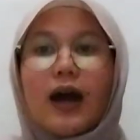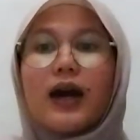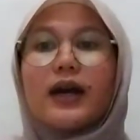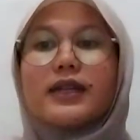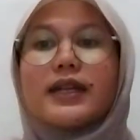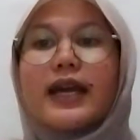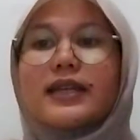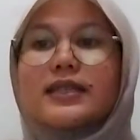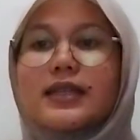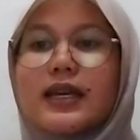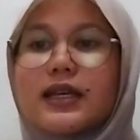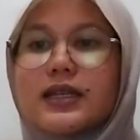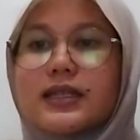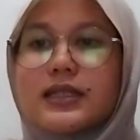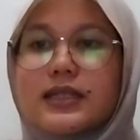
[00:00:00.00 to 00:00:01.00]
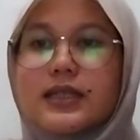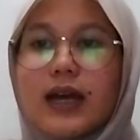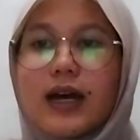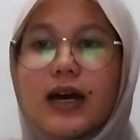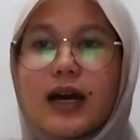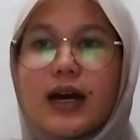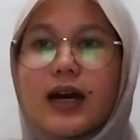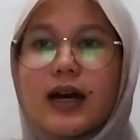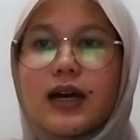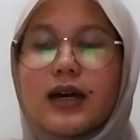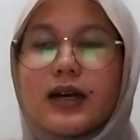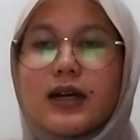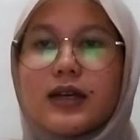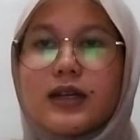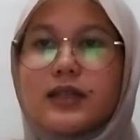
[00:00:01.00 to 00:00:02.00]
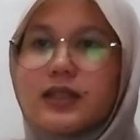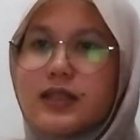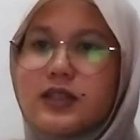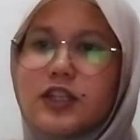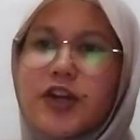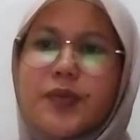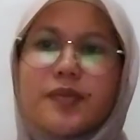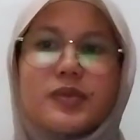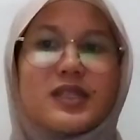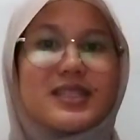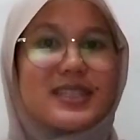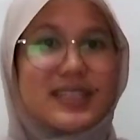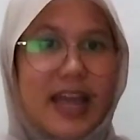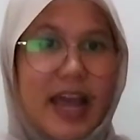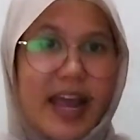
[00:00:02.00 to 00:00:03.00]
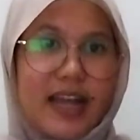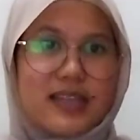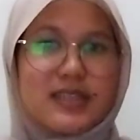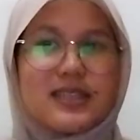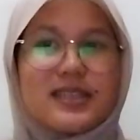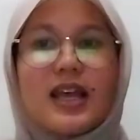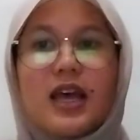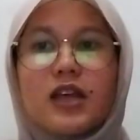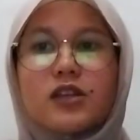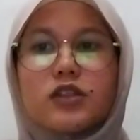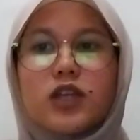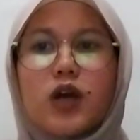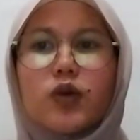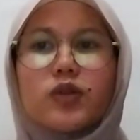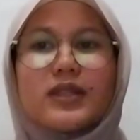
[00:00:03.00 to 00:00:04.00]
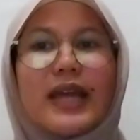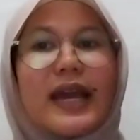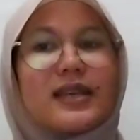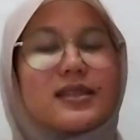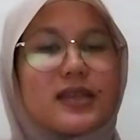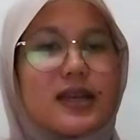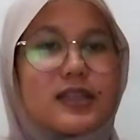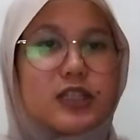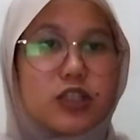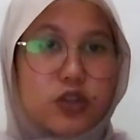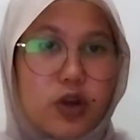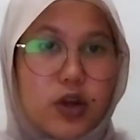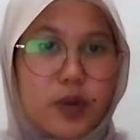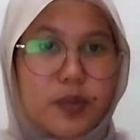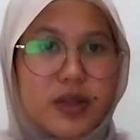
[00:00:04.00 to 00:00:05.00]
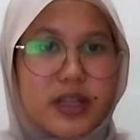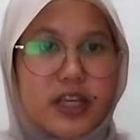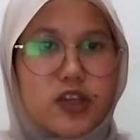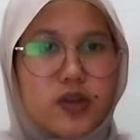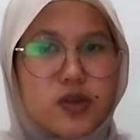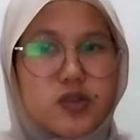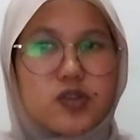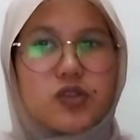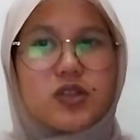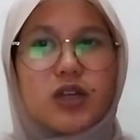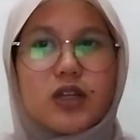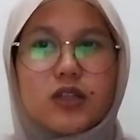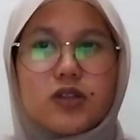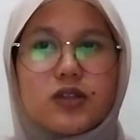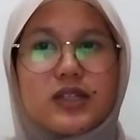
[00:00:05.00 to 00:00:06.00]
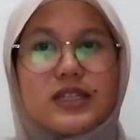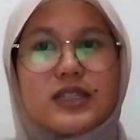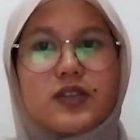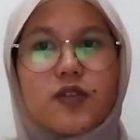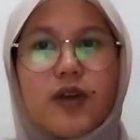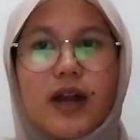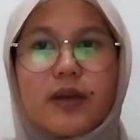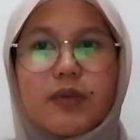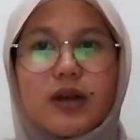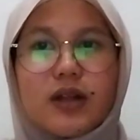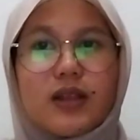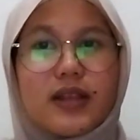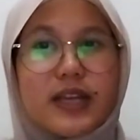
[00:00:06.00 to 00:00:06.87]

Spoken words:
Next is the terms text. So text is normally used to describe a